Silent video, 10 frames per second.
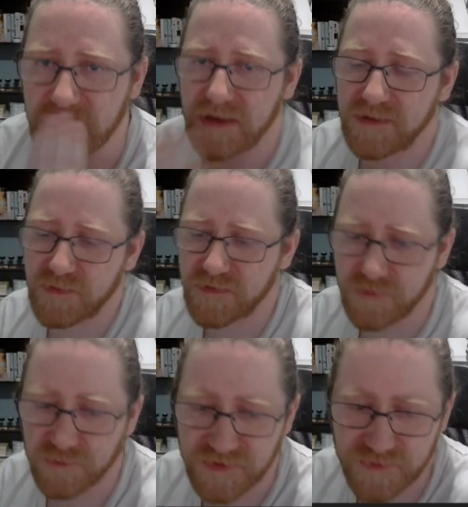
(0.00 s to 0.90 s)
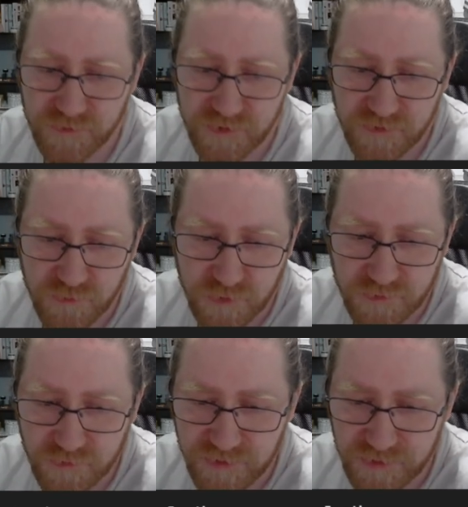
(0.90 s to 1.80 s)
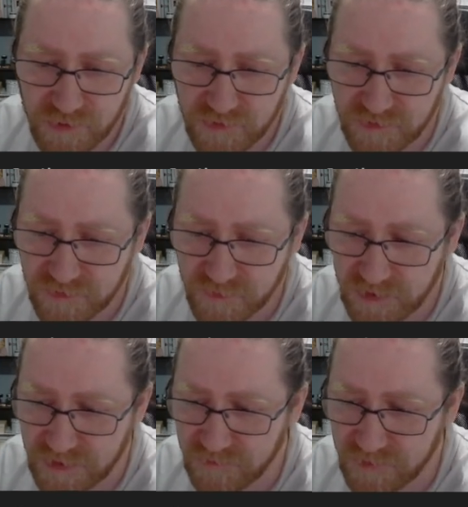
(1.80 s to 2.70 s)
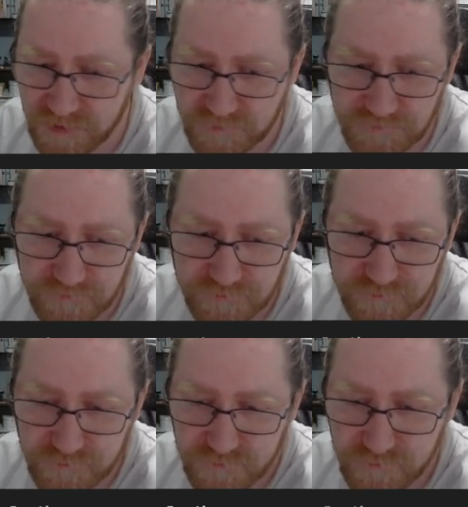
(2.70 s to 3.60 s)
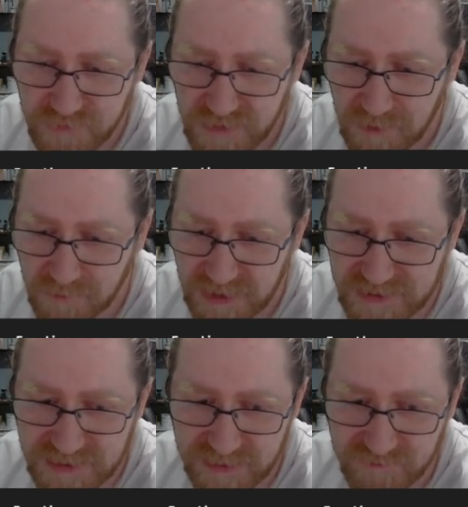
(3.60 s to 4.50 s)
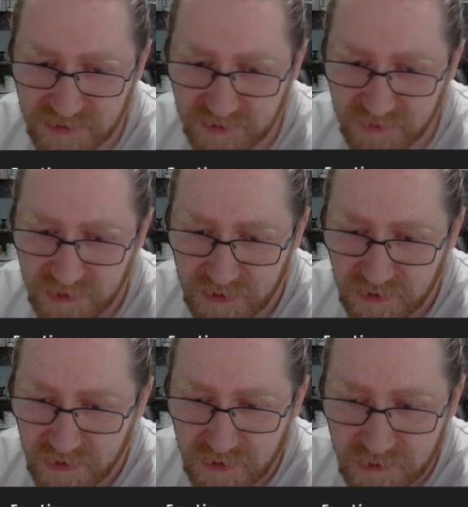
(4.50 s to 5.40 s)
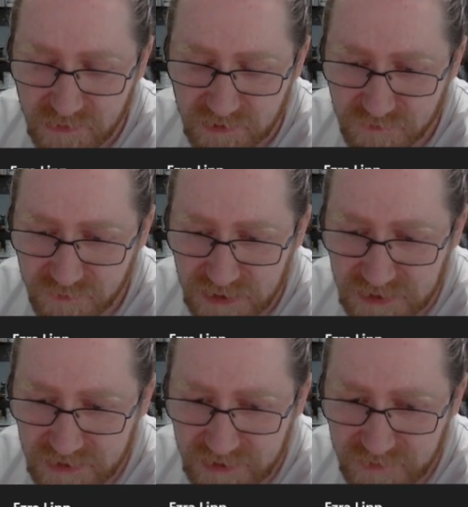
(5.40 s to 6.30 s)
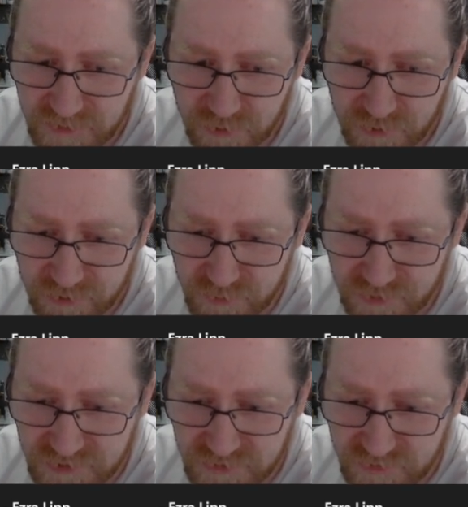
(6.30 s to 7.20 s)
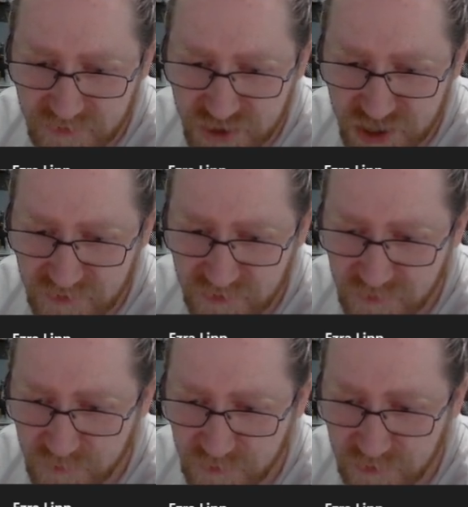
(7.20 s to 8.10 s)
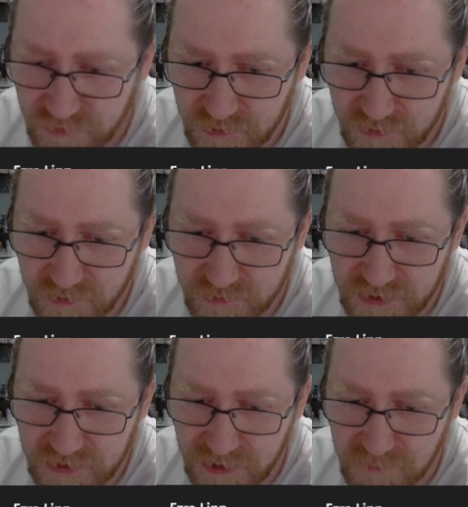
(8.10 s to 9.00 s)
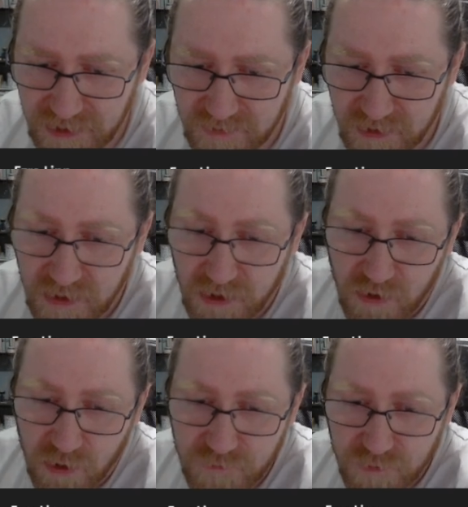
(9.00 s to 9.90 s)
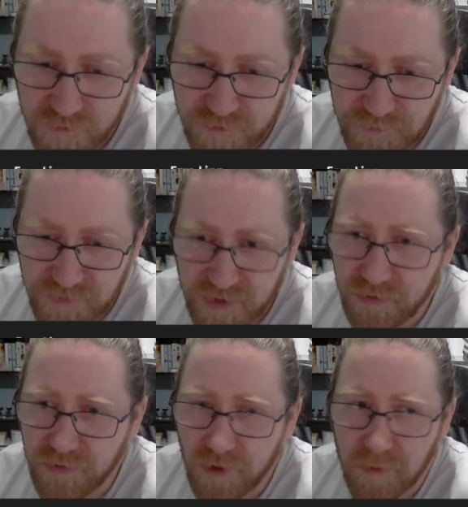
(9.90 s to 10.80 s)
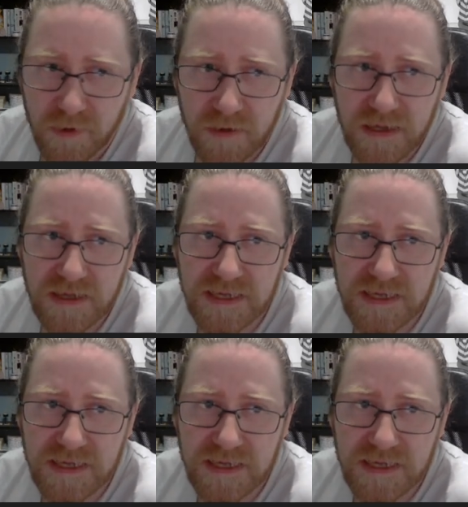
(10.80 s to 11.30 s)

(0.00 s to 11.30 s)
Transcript: And there is no reason for us not to reroll since we have max level here. Looking for electric Pokemon that synergizes with our game plan. Of course, Numel